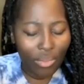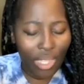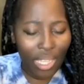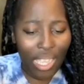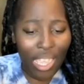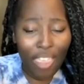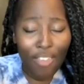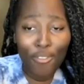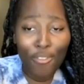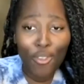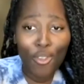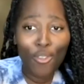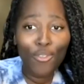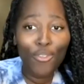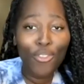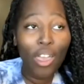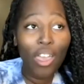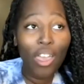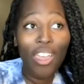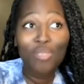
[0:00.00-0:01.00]
If you've
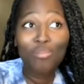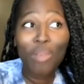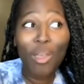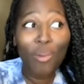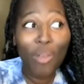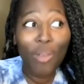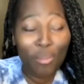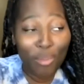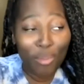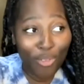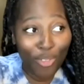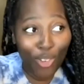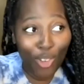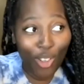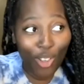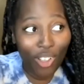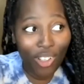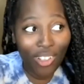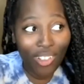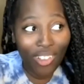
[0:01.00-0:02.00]
heard my work
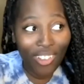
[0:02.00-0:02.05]
before,